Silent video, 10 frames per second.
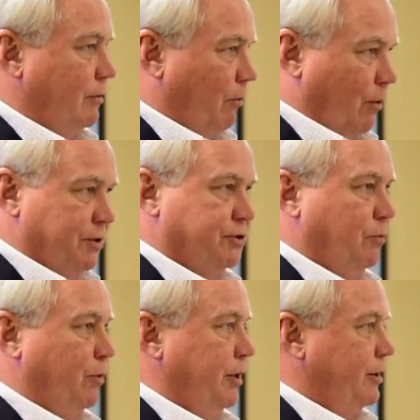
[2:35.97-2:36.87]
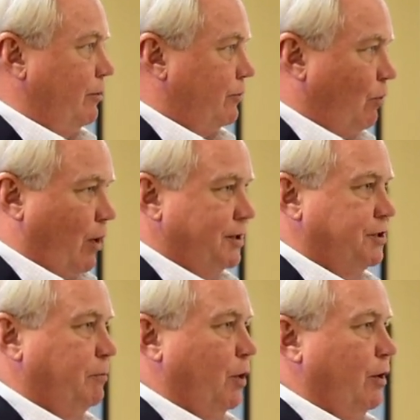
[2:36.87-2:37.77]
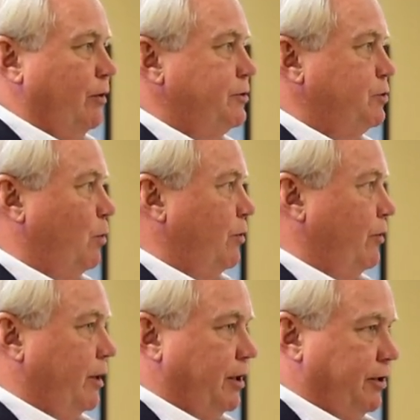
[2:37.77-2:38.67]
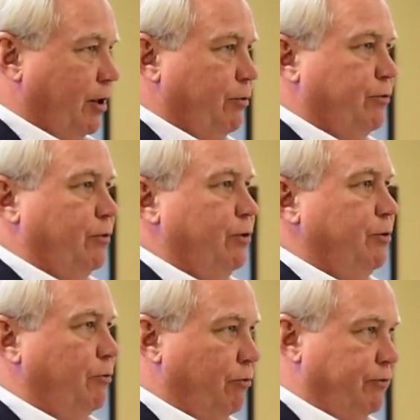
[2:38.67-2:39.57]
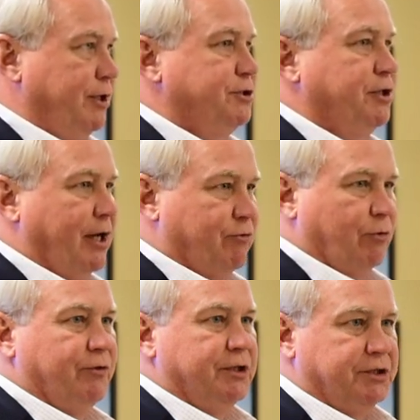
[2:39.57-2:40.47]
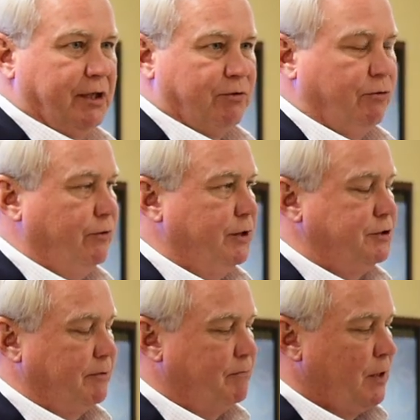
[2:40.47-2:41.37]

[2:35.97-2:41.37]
once a week or twice a month, sort of thing, and go through revision after revision after revision,